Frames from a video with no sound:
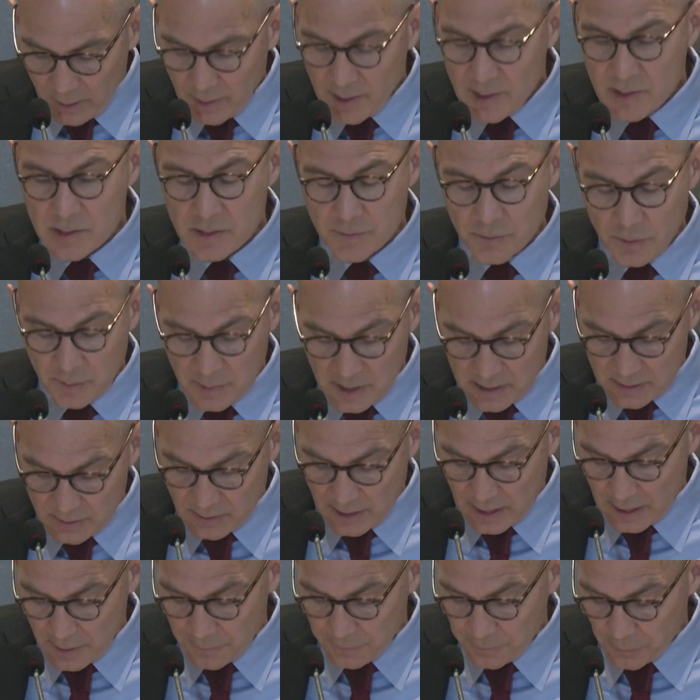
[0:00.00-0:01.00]
militants
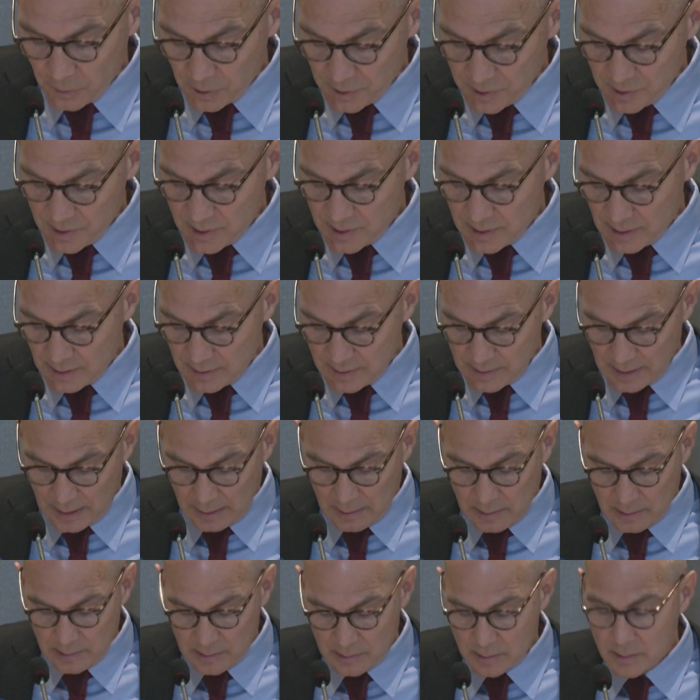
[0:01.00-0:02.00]
from the
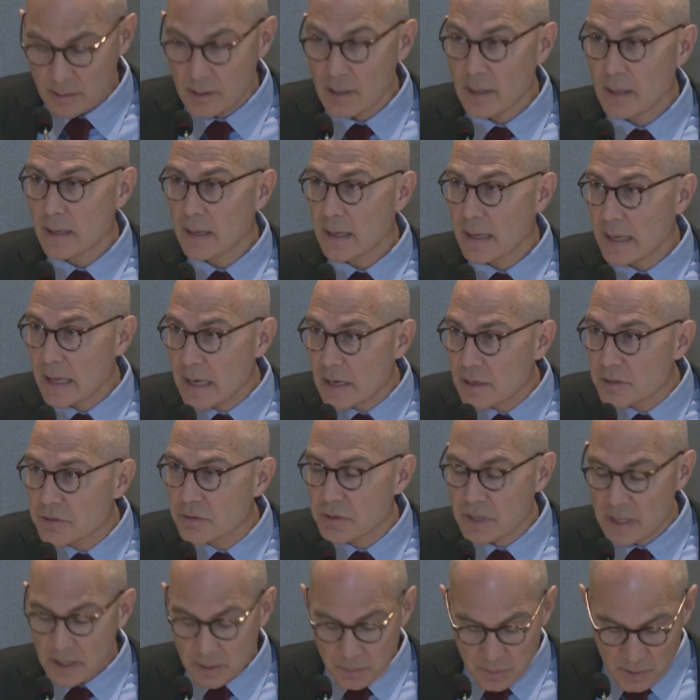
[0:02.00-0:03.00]
group and other
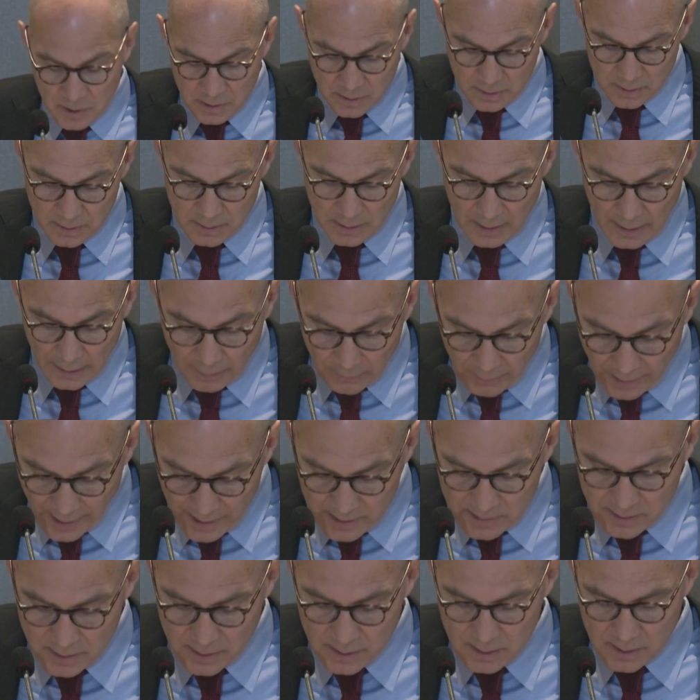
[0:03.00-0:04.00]
Palestinian armed
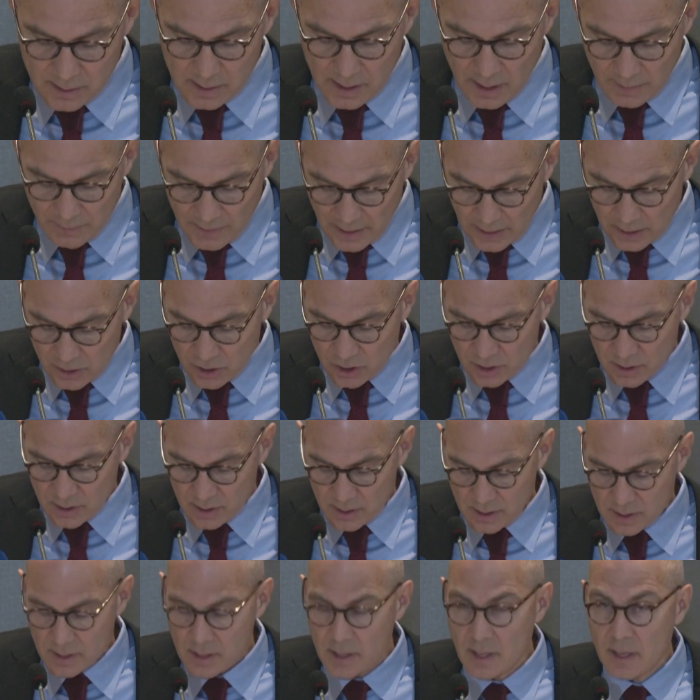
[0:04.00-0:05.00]
factions in the
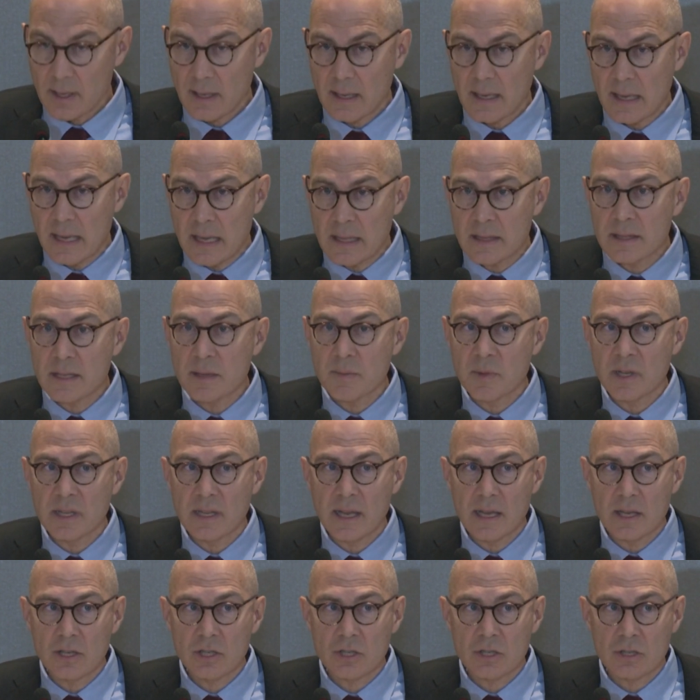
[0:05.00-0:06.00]
West Bank. Over
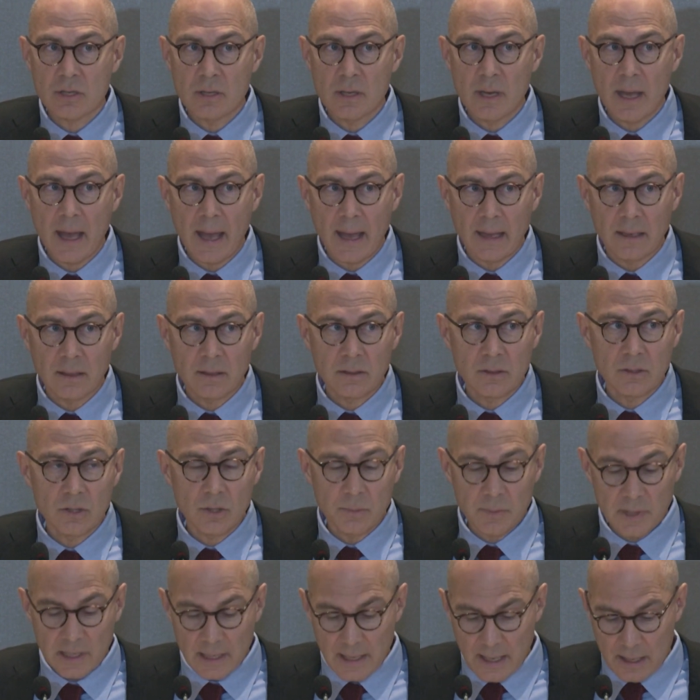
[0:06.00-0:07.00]
the past 18 months,